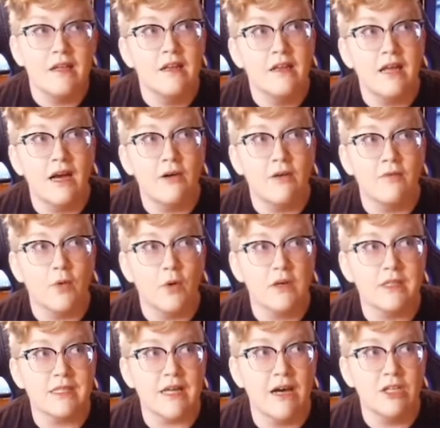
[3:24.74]
Now, of
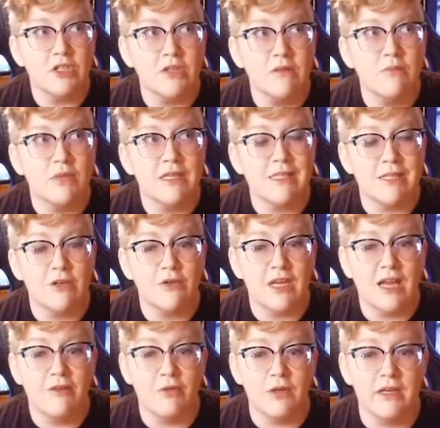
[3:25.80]
course, I shouldn't be so
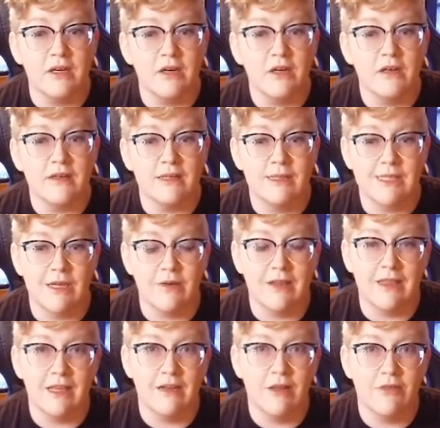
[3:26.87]
cavalier,
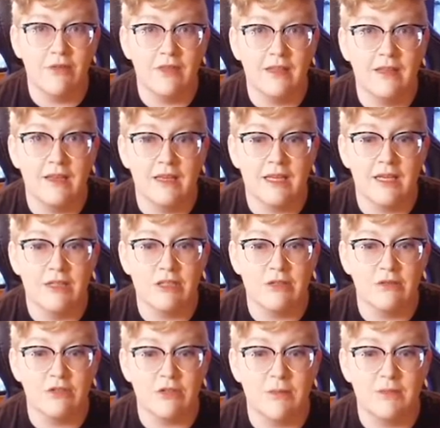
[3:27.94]
considering that other than the
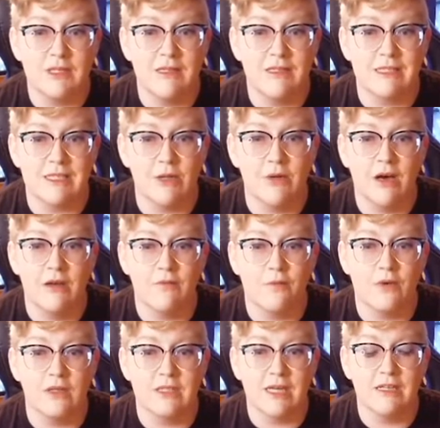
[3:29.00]
occasional trip to the salon
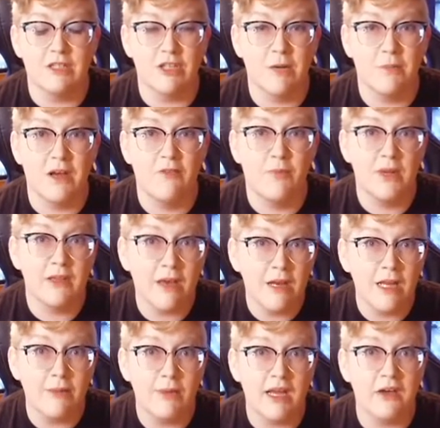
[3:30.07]
for a touch-up, I've been
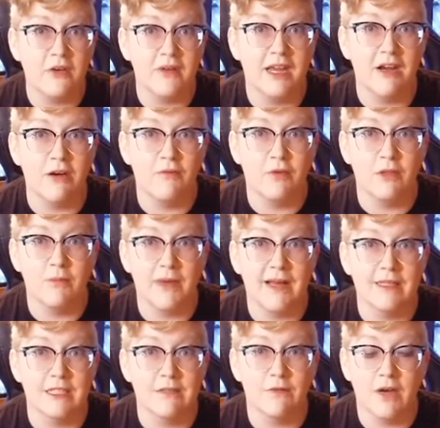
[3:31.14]
cutting my own hair for the
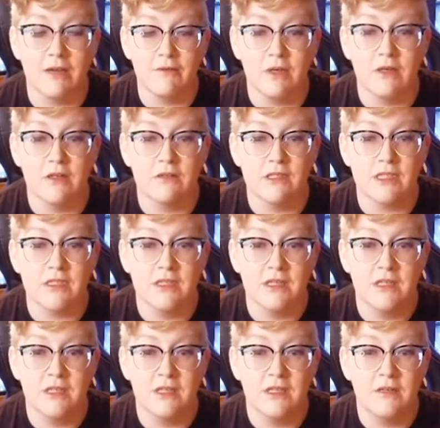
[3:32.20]
past 5 years.
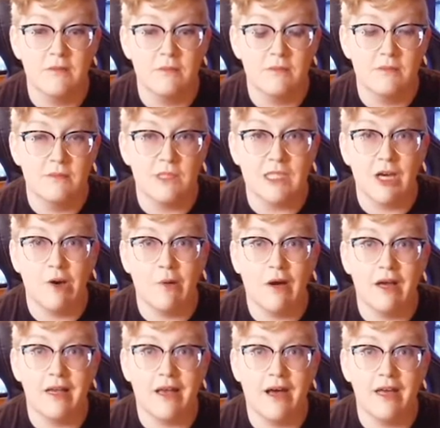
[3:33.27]
So
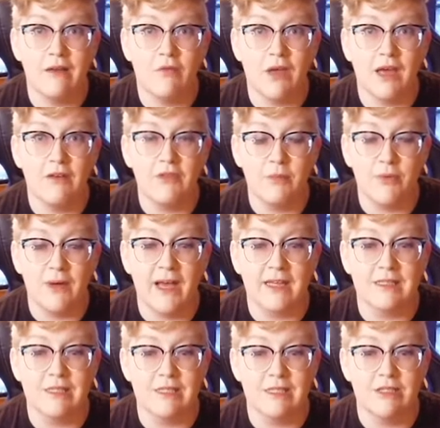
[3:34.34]
I kind of have the
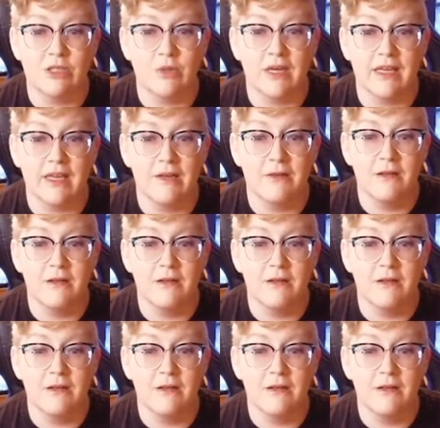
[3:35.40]
practice in doing it.